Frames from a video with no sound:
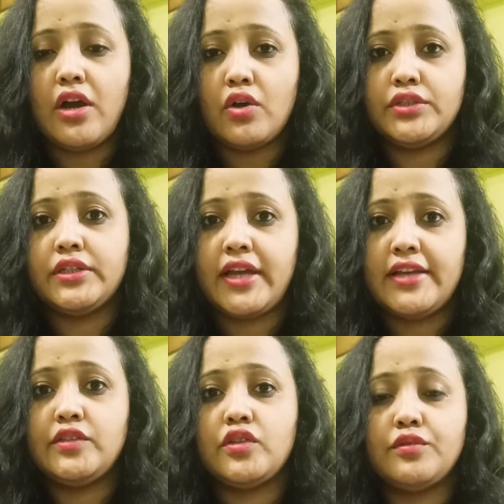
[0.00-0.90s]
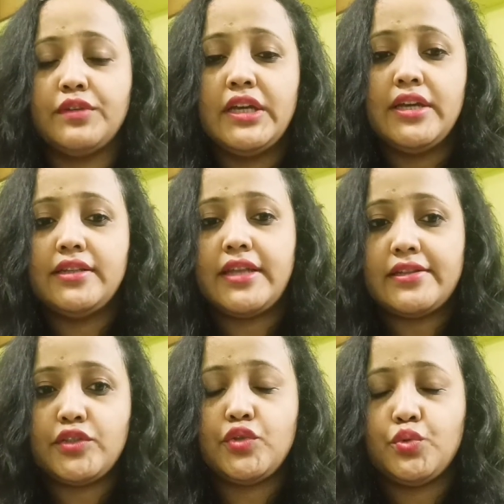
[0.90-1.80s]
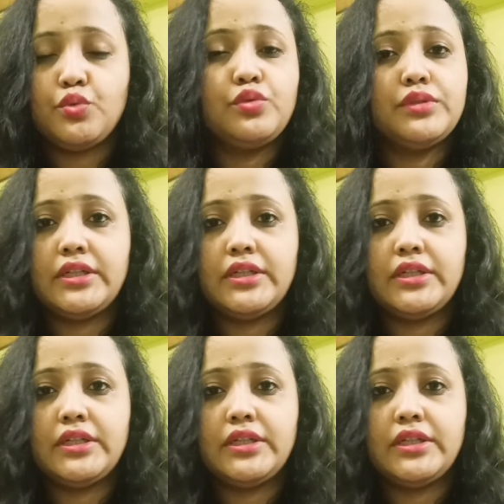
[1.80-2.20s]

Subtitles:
author kinds of tends to